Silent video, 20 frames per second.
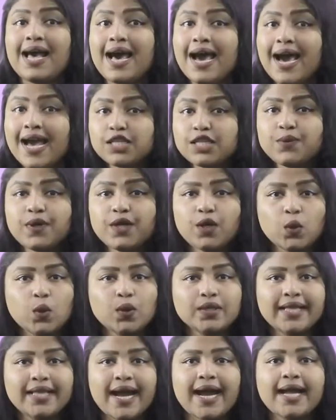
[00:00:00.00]
As we
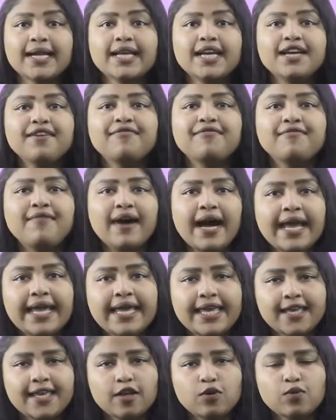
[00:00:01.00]
know that if y
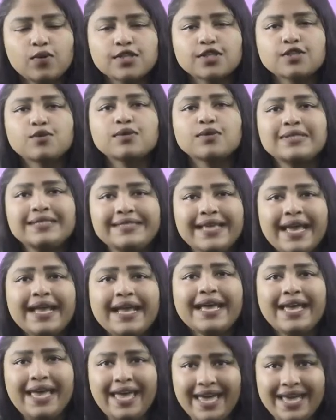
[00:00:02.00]
equals to sec
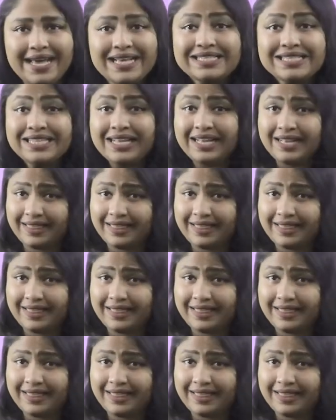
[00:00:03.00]
x,